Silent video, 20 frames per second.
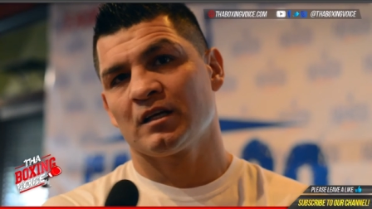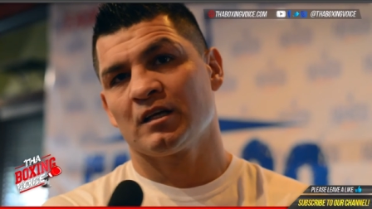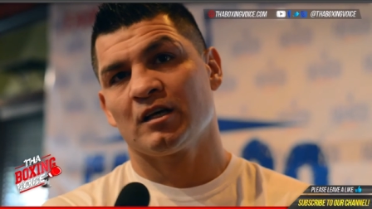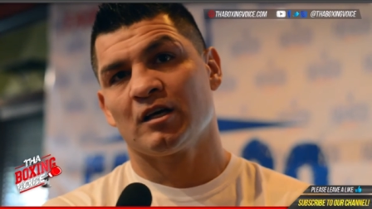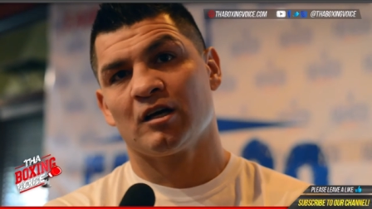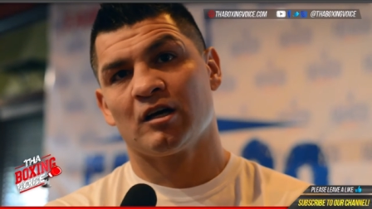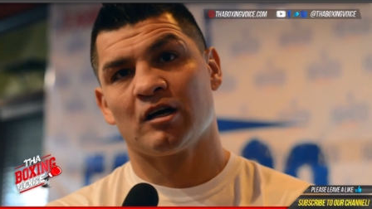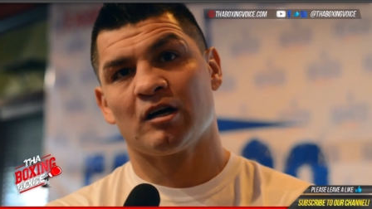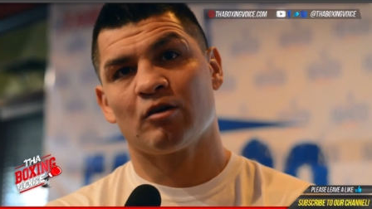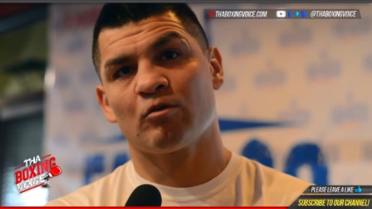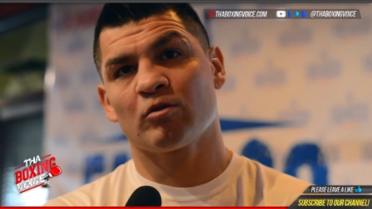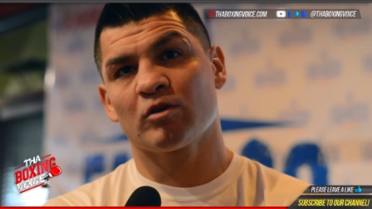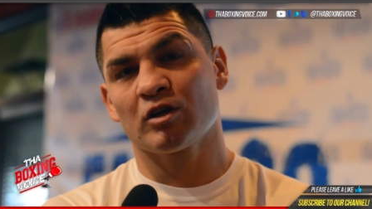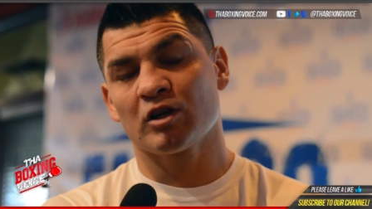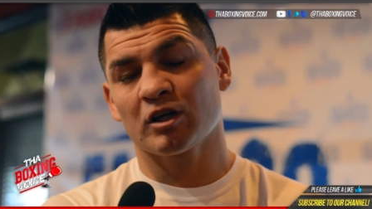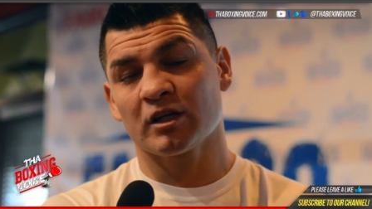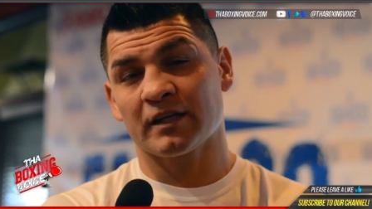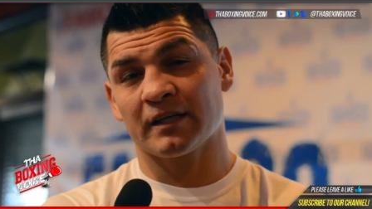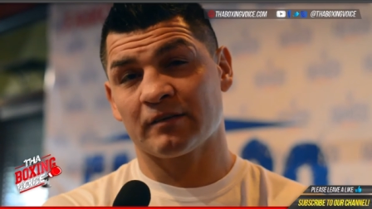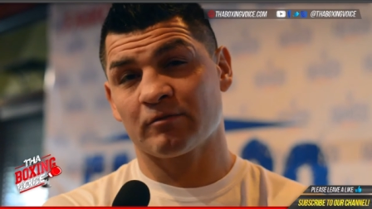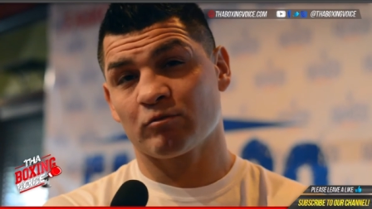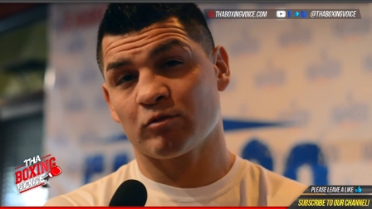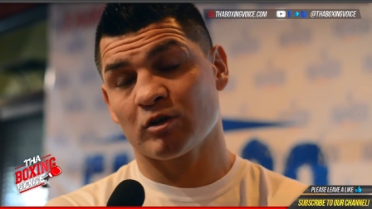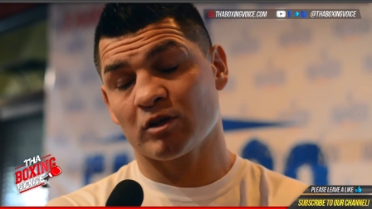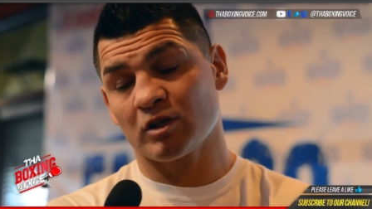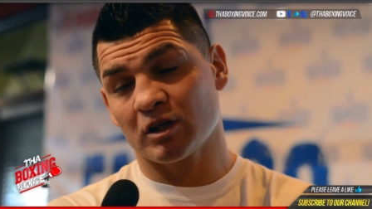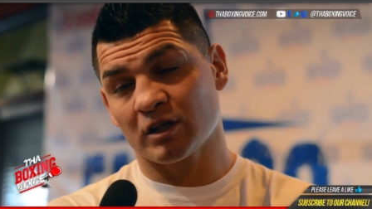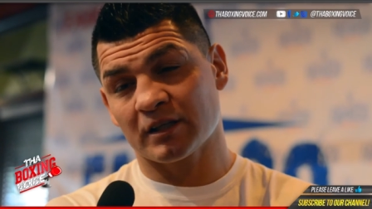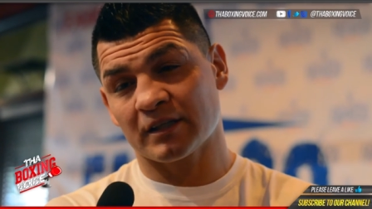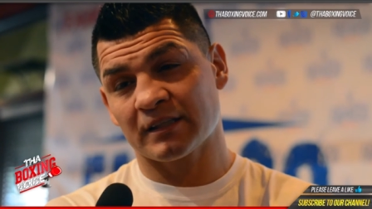Uh, we're looking. We're
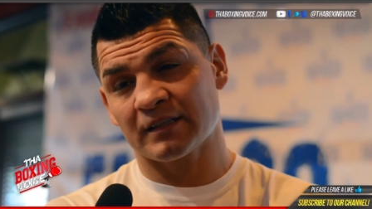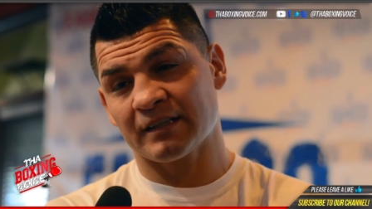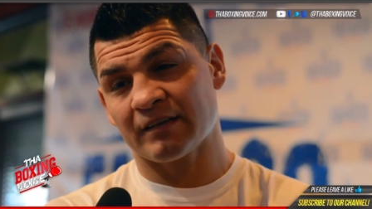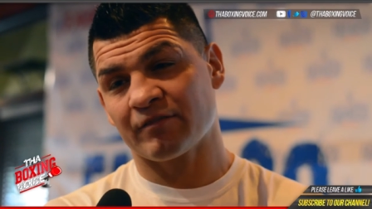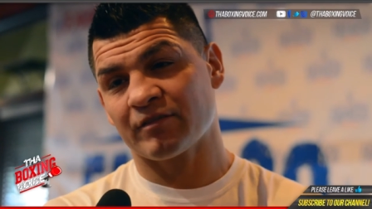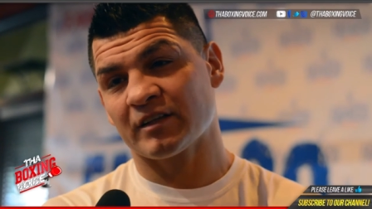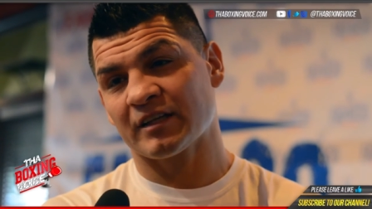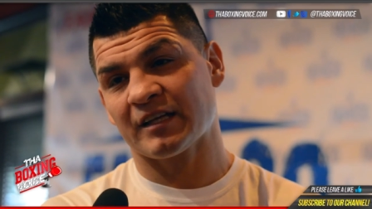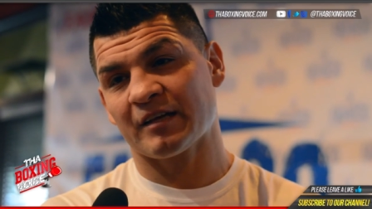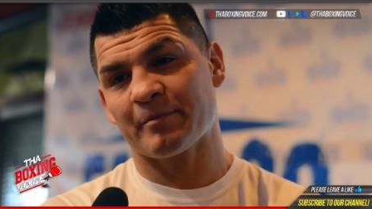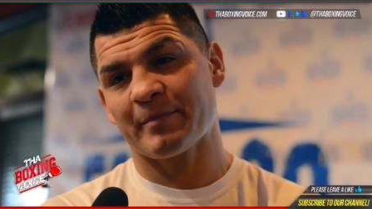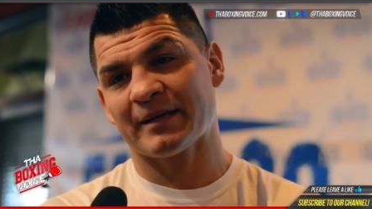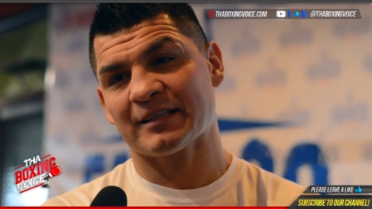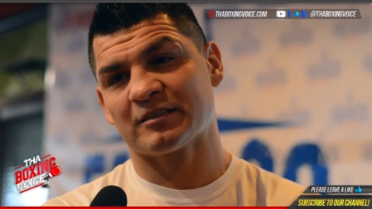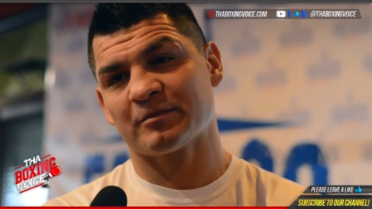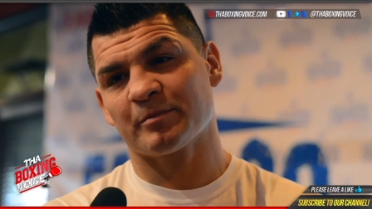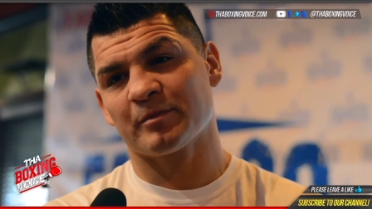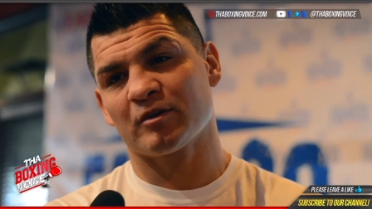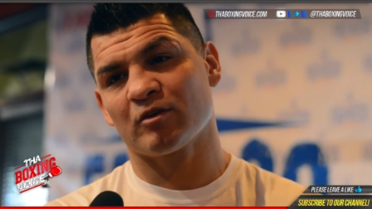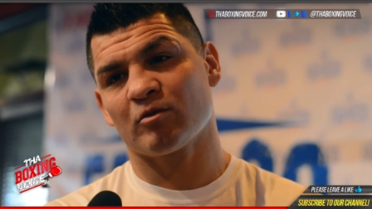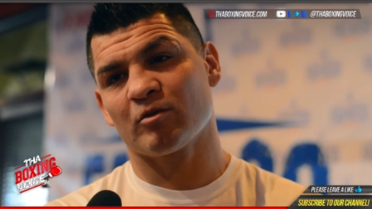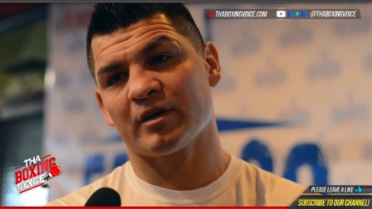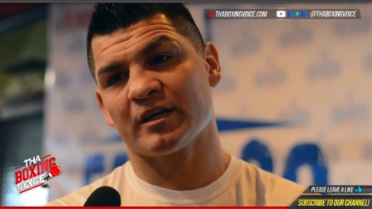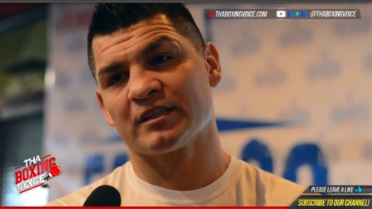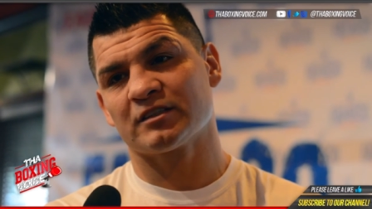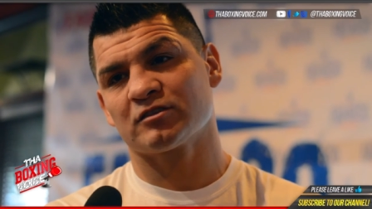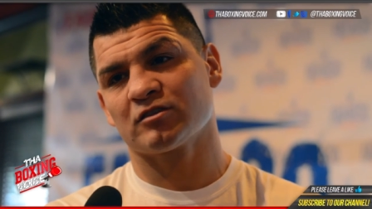looking definitely get back to middleweight.